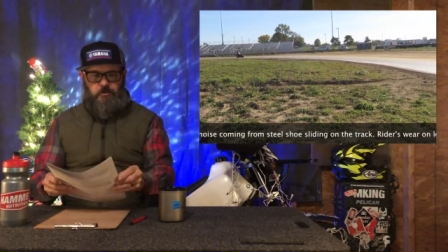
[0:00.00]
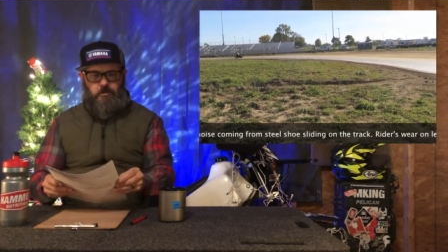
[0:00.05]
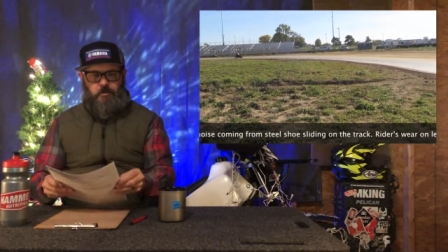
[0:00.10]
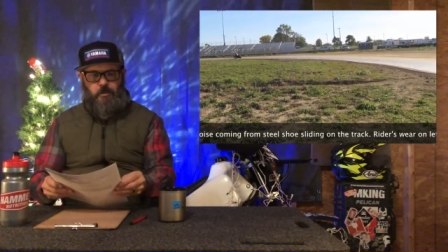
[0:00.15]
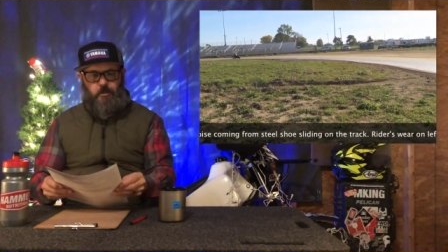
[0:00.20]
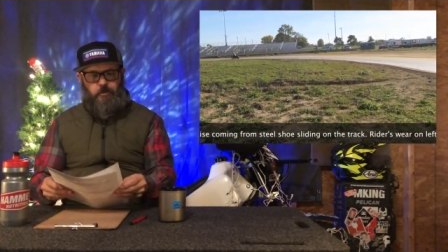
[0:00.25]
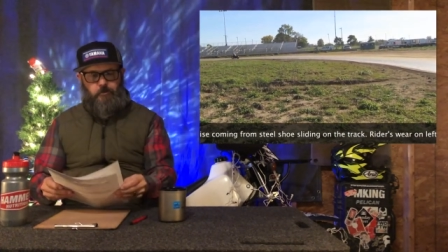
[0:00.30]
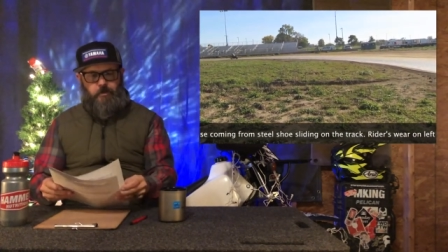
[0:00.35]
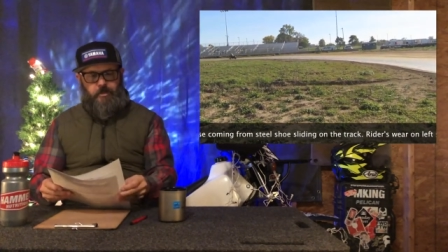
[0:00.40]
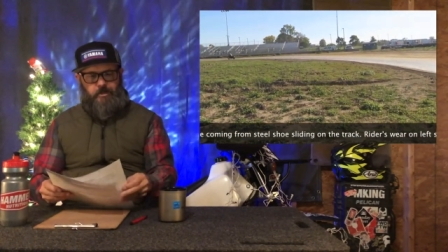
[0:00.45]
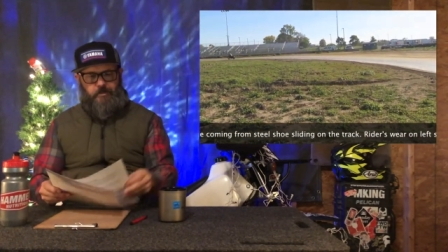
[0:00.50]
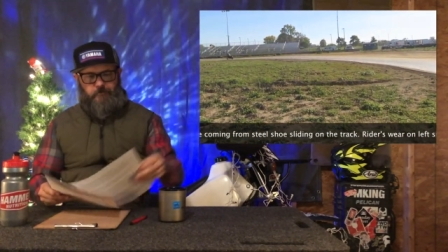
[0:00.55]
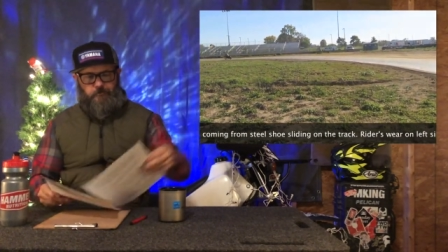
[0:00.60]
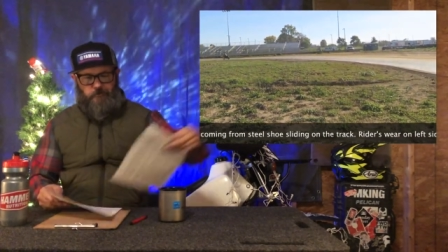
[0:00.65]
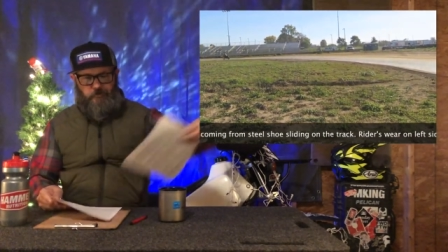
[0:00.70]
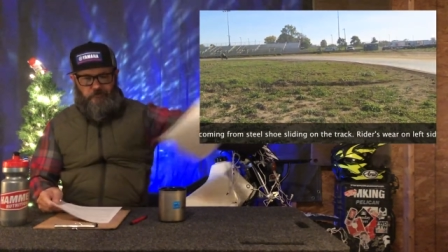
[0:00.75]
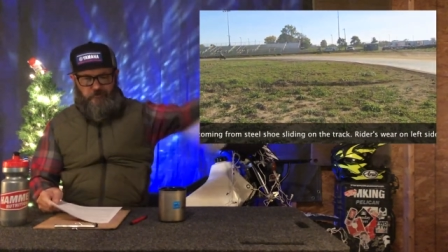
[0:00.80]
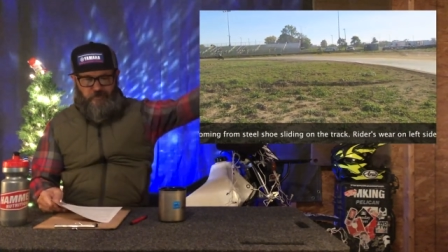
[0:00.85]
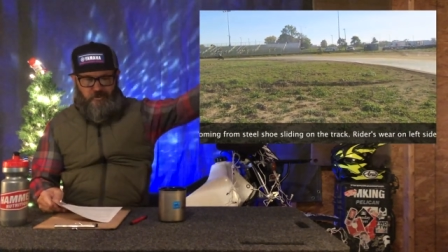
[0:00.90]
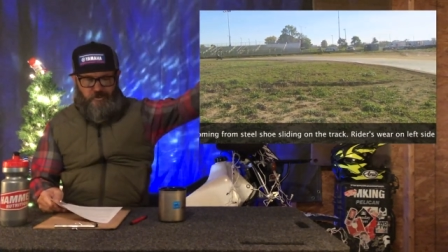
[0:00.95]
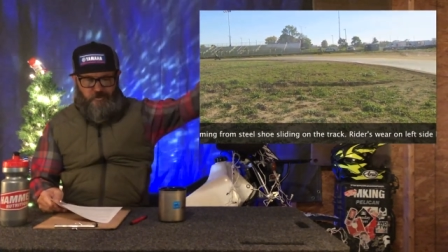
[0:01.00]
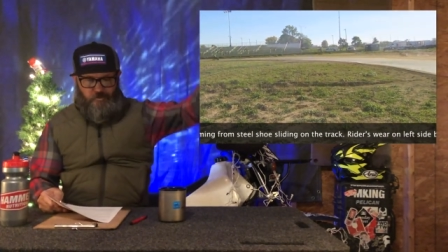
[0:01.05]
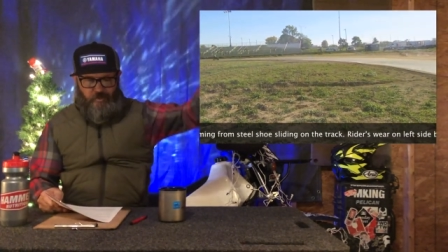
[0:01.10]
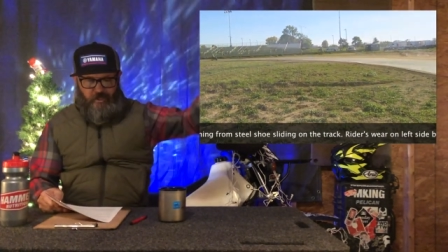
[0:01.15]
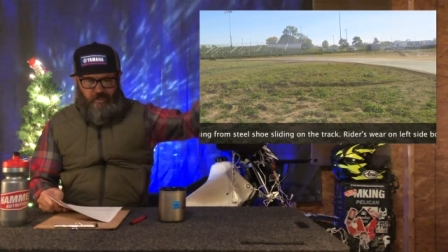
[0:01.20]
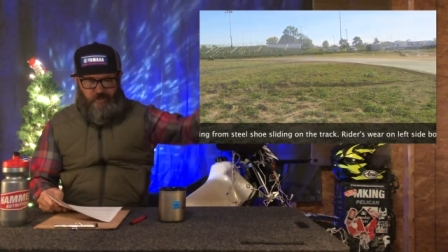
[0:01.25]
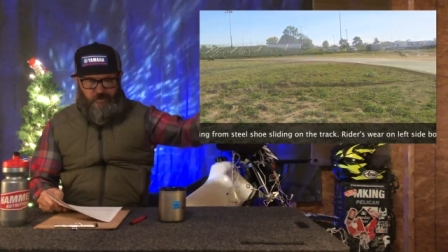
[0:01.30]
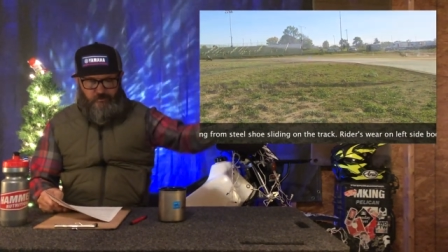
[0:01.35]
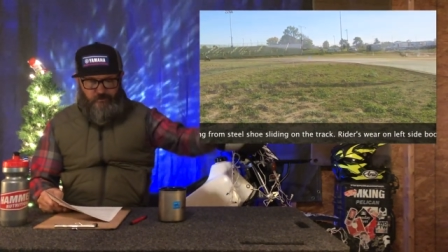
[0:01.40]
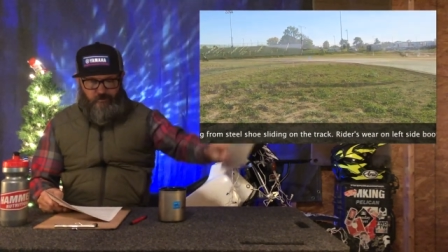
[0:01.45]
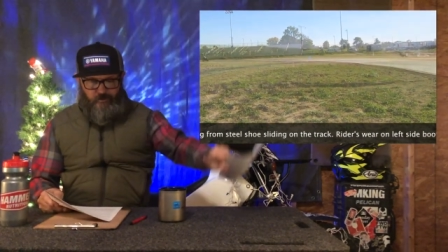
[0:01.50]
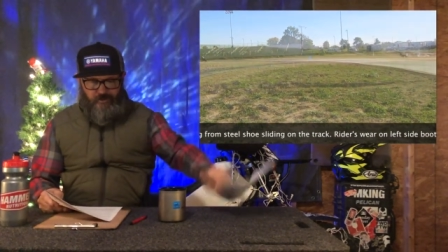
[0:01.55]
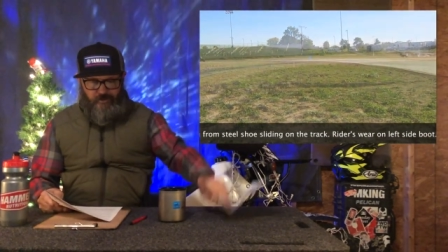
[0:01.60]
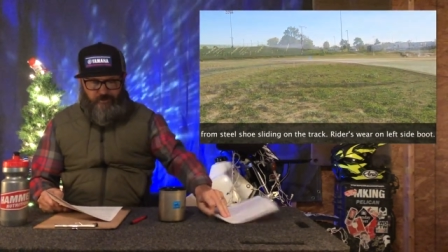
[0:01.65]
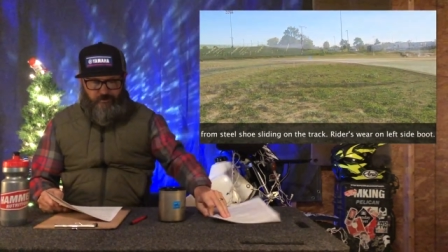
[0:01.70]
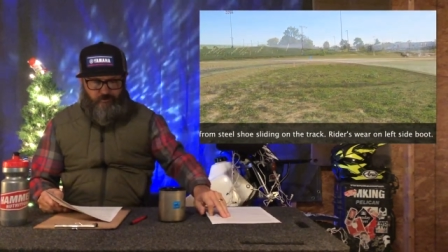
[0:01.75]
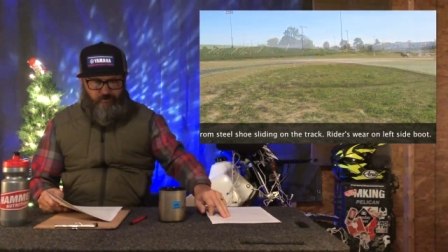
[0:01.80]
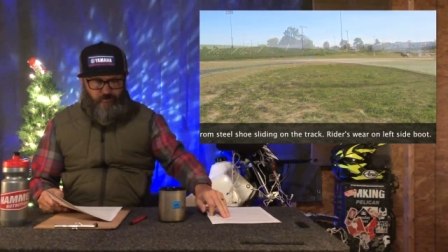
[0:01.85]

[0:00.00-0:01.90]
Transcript: Oh wait, we finished page 1,